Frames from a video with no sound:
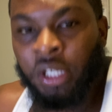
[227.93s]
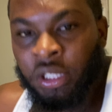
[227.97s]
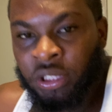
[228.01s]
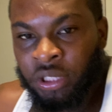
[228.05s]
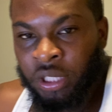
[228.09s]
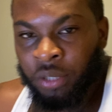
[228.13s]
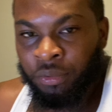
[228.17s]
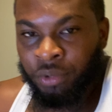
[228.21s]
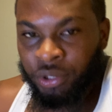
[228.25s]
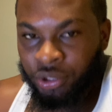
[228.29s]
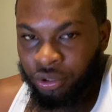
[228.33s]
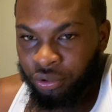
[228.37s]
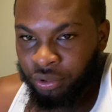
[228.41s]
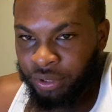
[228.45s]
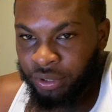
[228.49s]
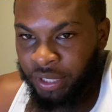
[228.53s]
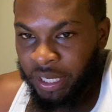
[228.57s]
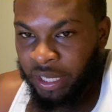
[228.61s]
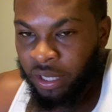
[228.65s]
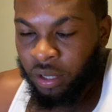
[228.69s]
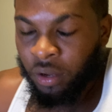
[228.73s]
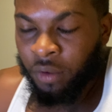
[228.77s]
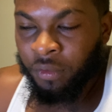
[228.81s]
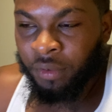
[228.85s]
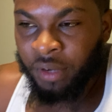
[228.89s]
So once you
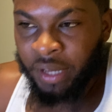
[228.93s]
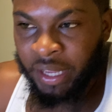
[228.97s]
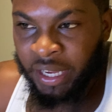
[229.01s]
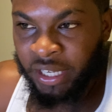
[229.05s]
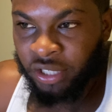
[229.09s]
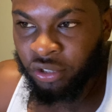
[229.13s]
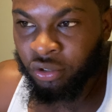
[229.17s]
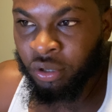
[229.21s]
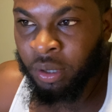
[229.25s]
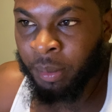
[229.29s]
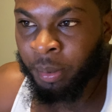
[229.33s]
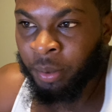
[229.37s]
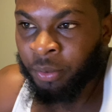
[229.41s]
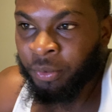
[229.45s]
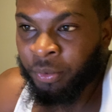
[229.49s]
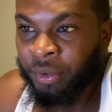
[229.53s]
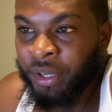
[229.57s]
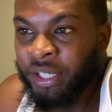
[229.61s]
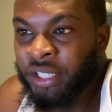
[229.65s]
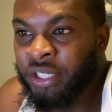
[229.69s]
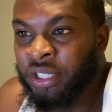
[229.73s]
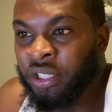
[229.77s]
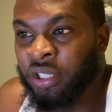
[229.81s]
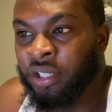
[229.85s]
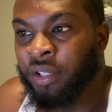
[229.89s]
take over the age
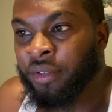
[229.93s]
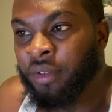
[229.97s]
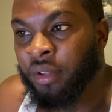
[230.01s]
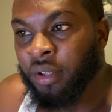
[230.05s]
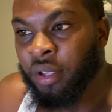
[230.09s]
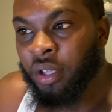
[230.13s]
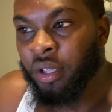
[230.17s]
corporation,